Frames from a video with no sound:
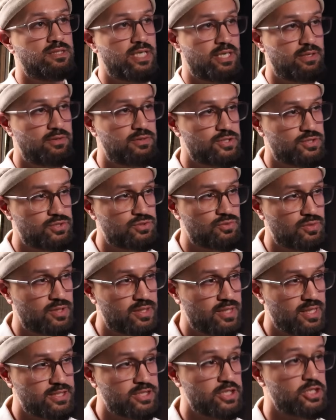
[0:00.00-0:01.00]
terrorist
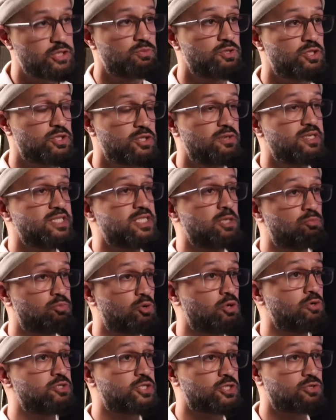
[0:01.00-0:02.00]
organization, what's known as a
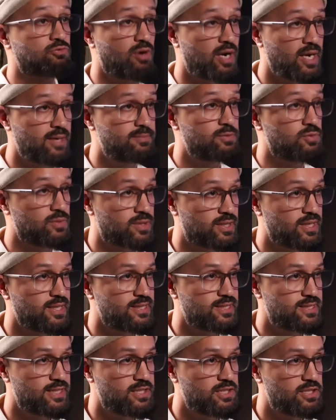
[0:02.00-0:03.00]
proscribed
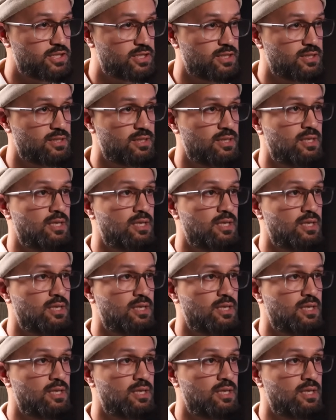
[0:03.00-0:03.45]
organization.